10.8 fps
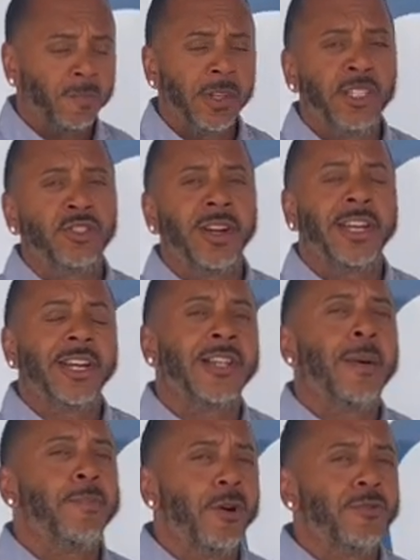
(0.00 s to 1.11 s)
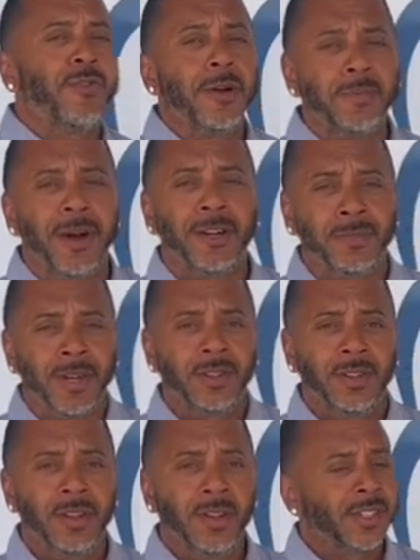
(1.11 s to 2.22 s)
He's trying to get that birthright back, man.
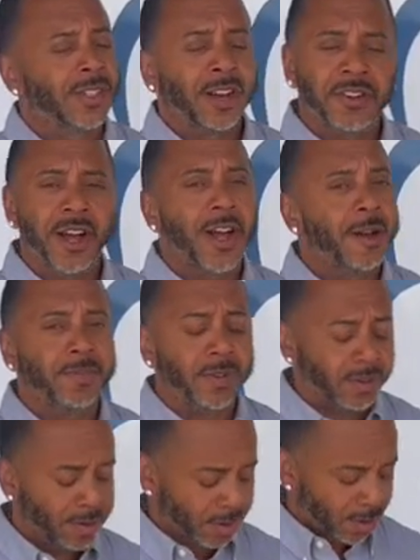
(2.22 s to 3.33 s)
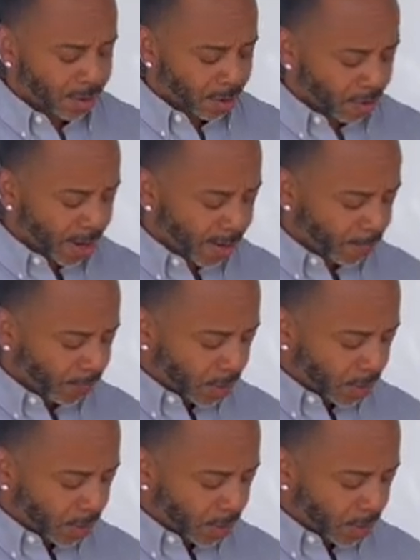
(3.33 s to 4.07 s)
It's not going to happen. All right.